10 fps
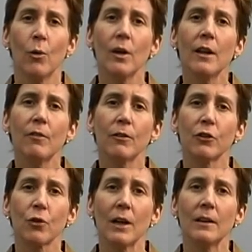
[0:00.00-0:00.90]
What level of
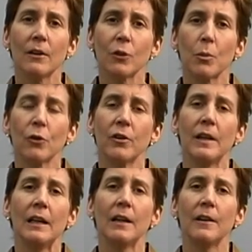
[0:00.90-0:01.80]
strength does a person
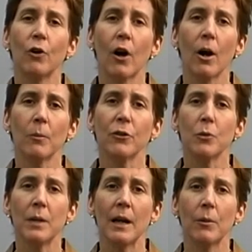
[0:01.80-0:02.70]
need in their arms
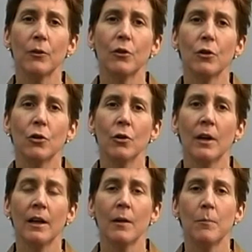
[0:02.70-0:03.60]
to be able to
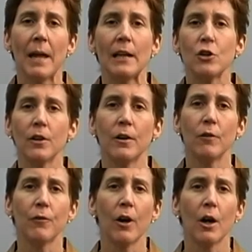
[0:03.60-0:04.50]
manage in their
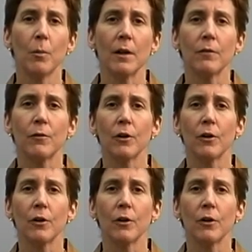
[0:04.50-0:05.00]
environment,